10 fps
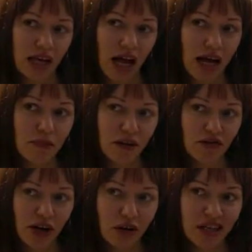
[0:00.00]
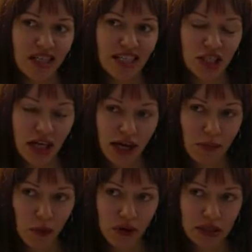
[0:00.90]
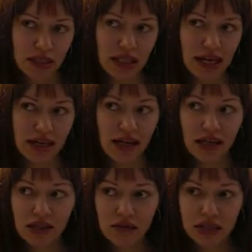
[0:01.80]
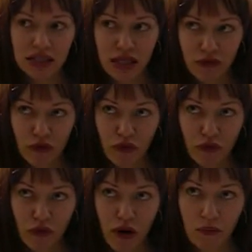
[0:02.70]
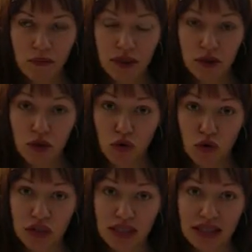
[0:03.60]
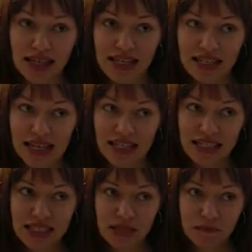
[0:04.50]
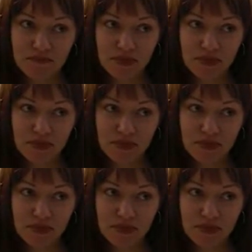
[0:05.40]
a very shy person, and I even suffer from social anxiety.